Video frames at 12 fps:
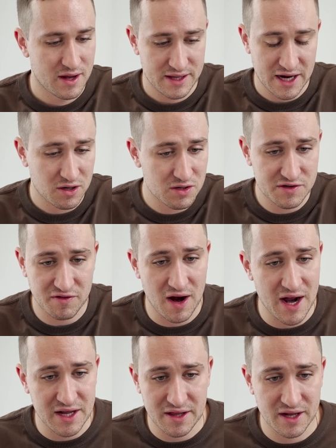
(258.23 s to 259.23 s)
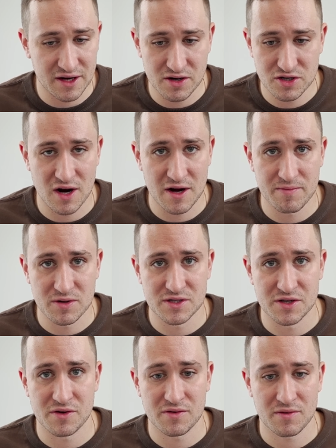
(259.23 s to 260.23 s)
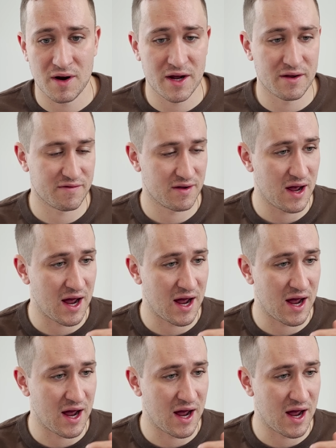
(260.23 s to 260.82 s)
that goes for anything you're trying to pursue, right?